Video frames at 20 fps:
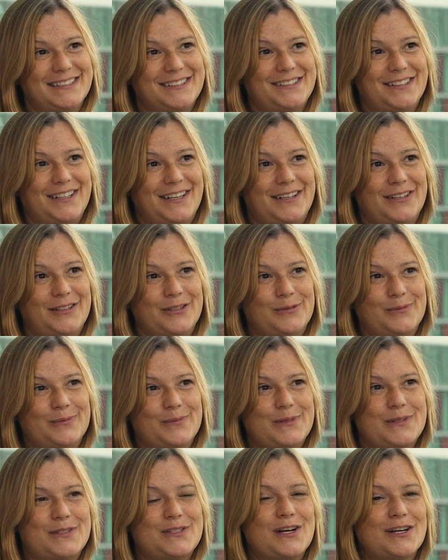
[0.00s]
So
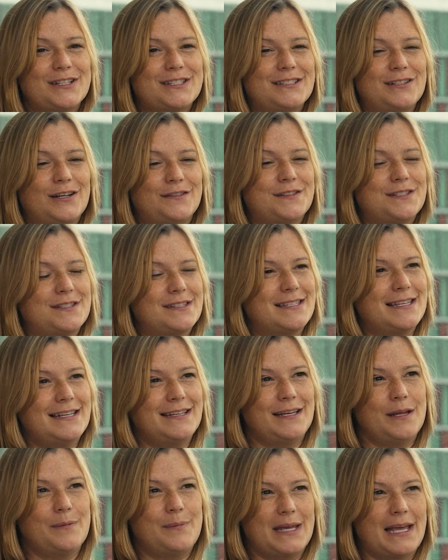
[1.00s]
started off as a
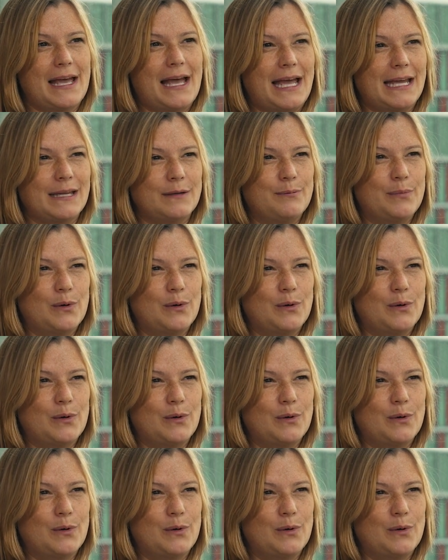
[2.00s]
senior BA,